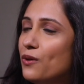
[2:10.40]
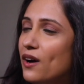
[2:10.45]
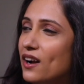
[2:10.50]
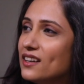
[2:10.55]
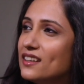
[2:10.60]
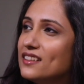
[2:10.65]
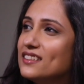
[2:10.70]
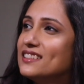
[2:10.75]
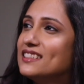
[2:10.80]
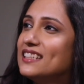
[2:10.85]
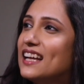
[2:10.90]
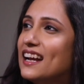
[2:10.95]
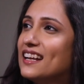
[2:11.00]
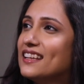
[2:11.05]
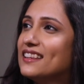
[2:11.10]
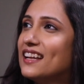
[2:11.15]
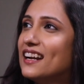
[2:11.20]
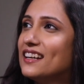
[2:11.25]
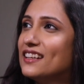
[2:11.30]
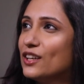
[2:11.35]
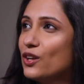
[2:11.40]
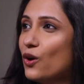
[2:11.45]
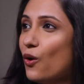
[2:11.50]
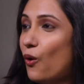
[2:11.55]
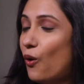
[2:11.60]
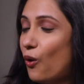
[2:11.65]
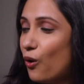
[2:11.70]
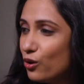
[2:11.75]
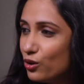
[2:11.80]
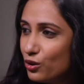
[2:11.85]
to understand that in
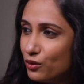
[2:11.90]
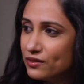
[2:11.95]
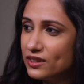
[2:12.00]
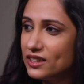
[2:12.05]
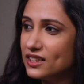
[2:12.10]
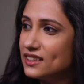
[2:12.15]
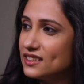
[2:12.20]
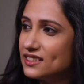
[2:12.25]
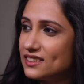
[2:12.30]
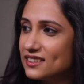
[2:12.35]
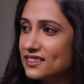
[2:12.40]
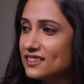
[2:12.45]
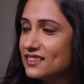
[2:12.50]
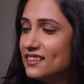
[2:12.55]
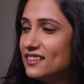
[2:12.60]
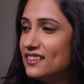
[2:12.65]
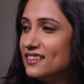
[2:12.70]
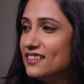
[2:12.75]
all of this,